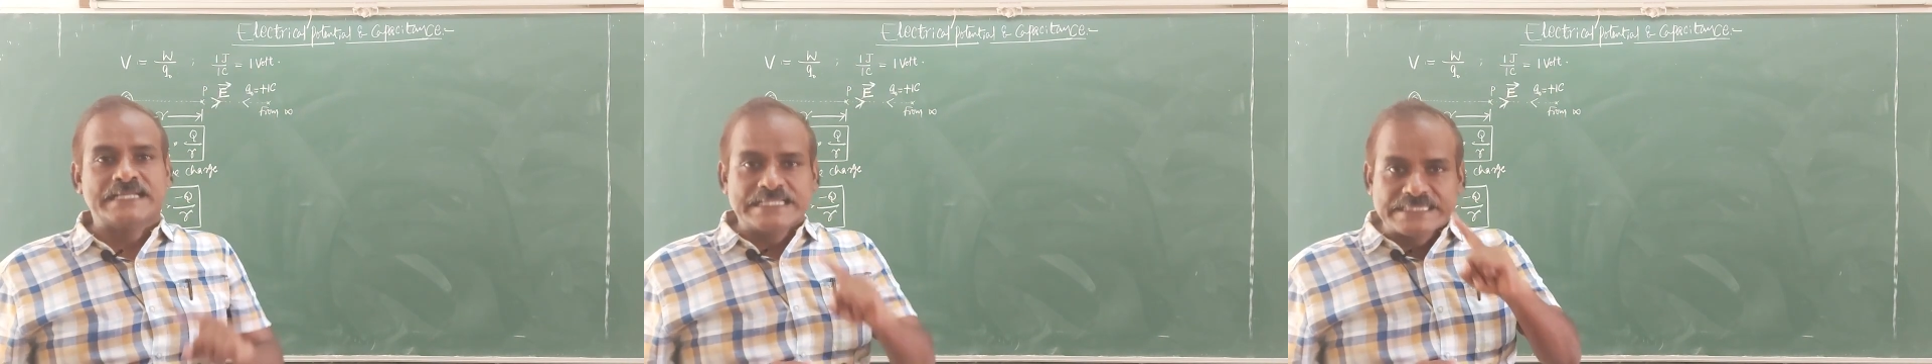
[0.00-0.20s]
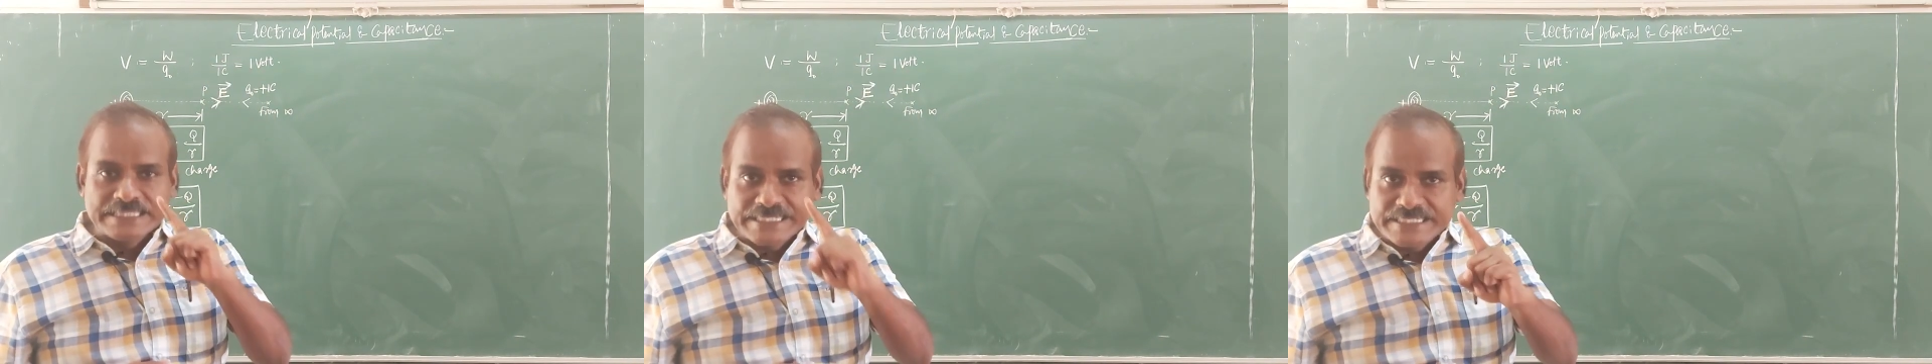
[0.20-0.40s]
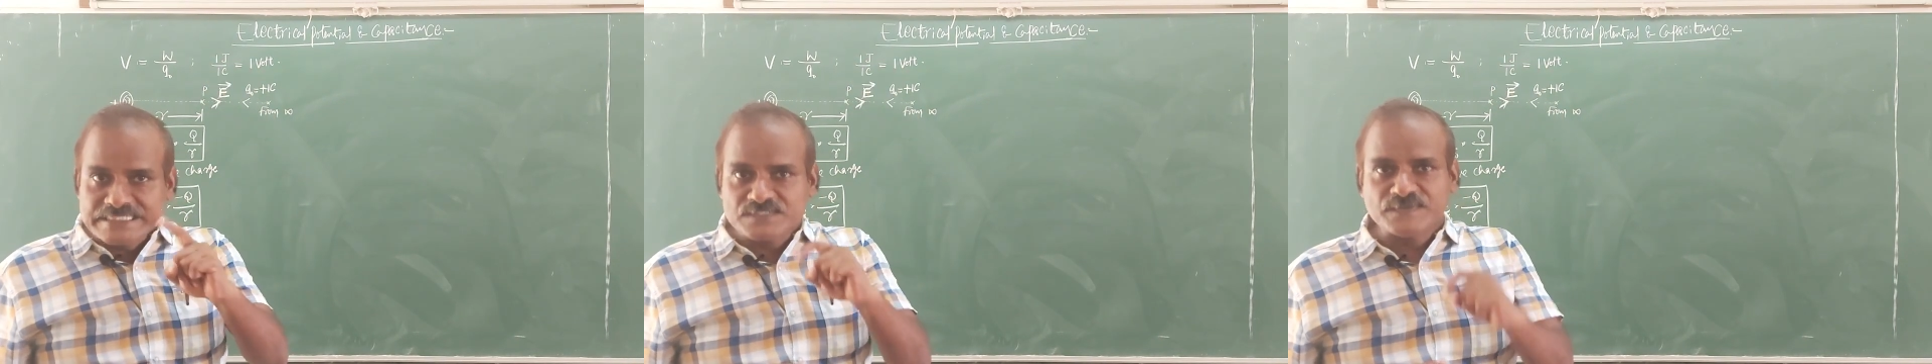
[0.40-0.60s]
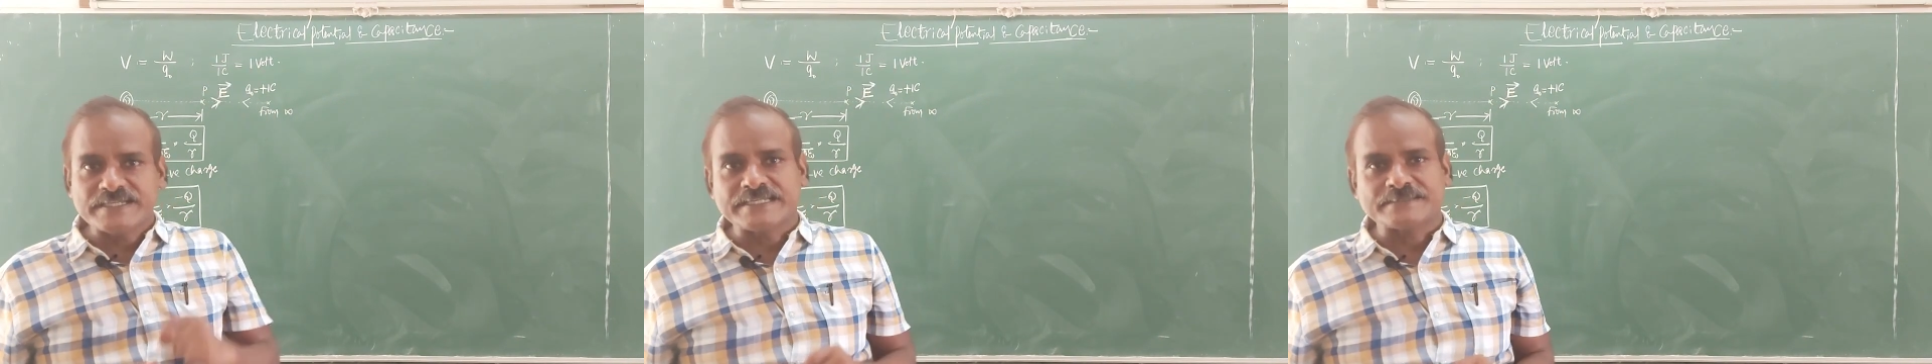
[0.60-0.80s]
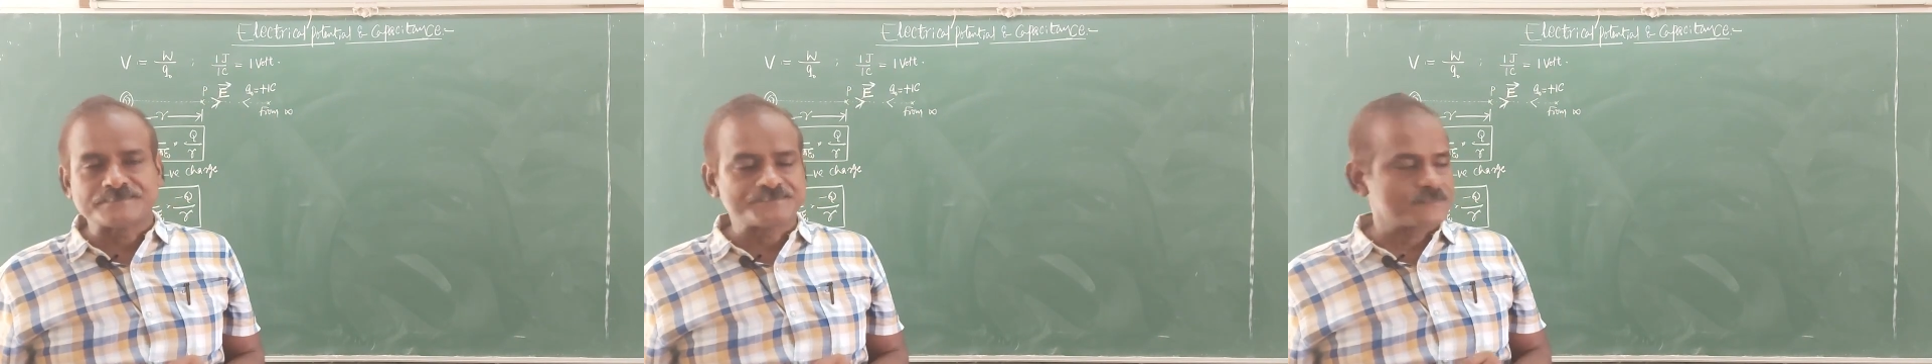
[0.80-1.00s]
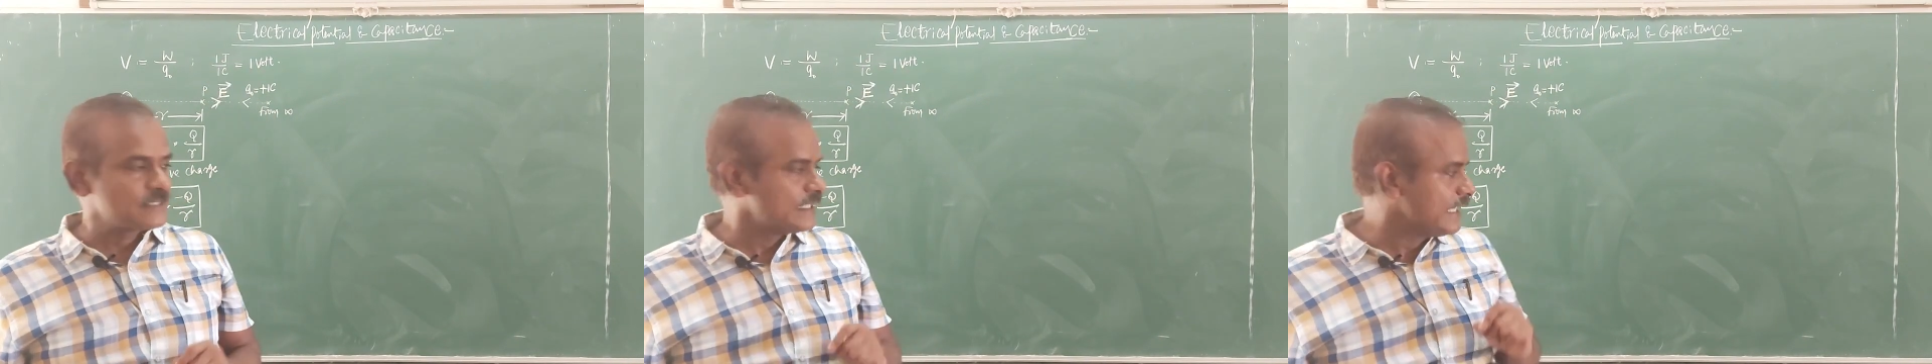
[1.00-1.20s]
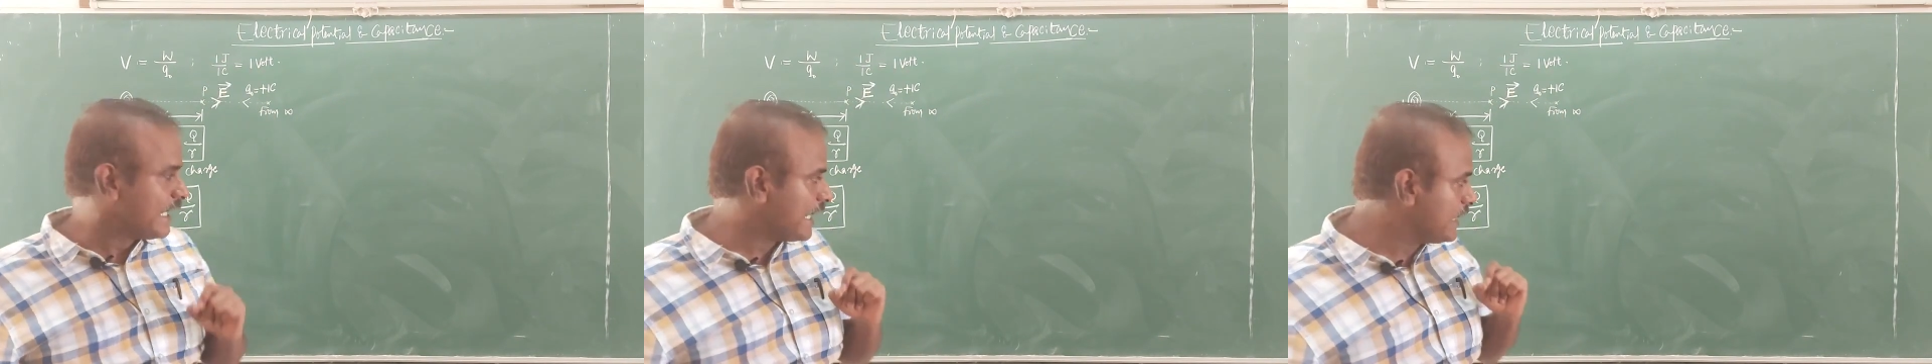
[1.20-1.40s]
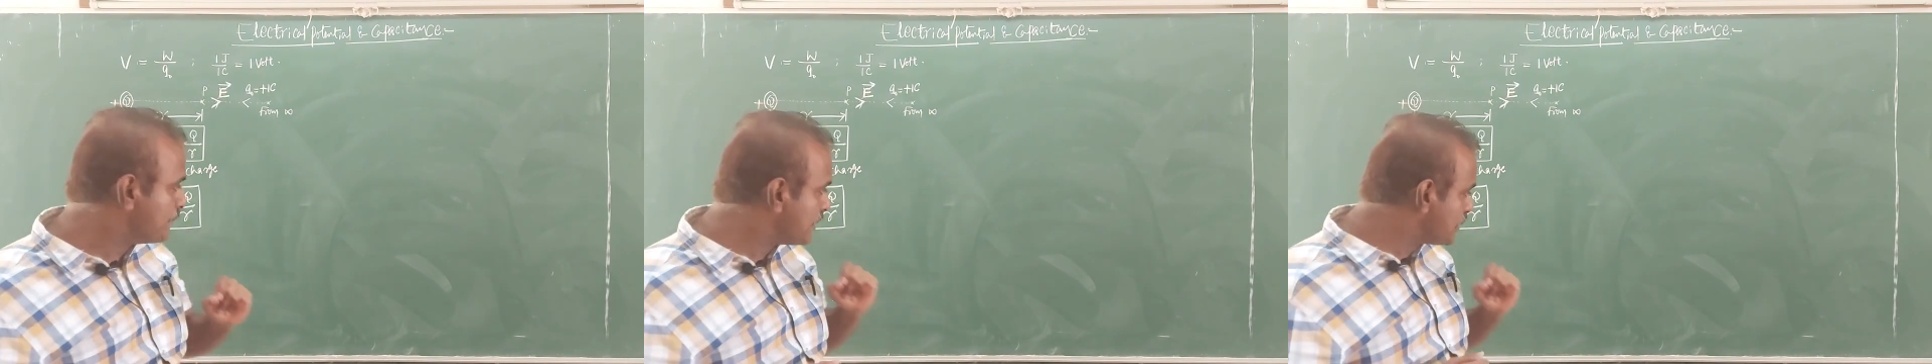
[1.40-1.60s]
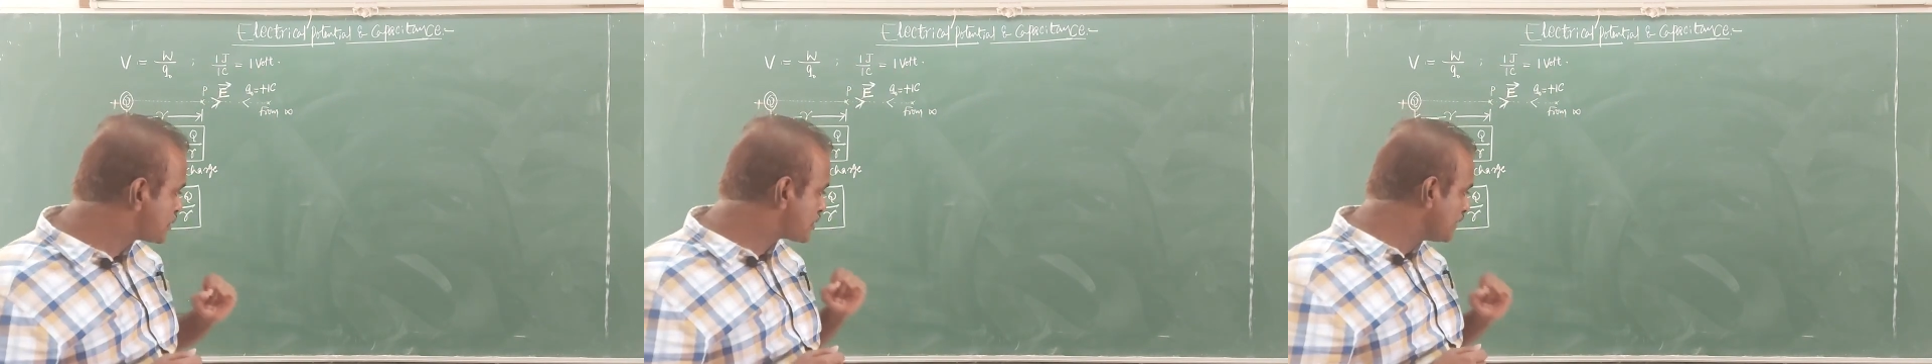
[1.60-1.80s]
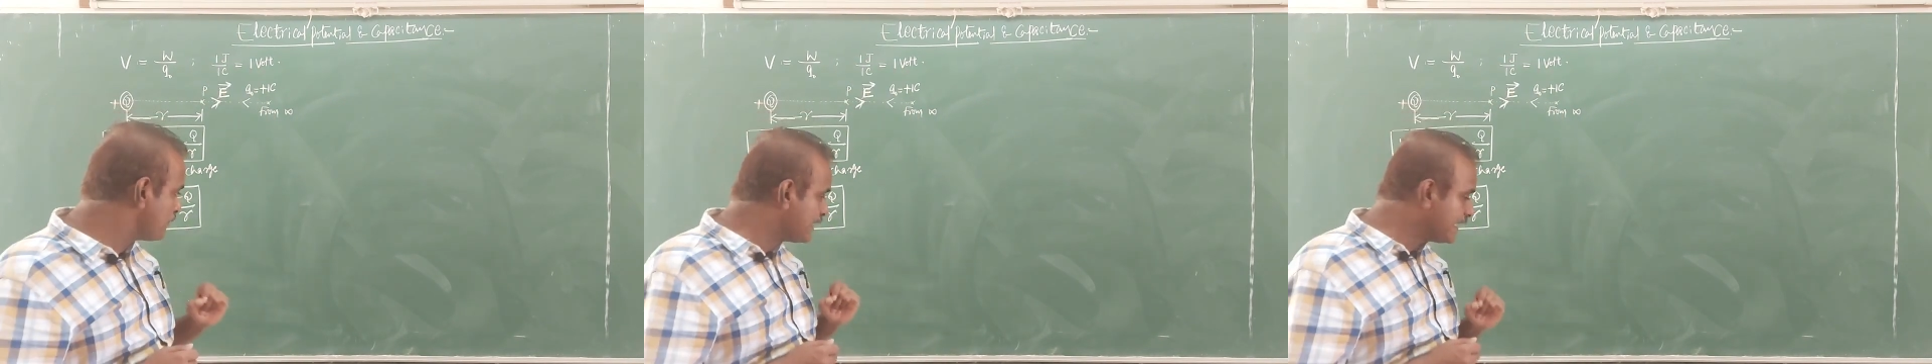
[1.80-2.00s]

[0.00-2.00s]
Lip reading: That is why I mentioned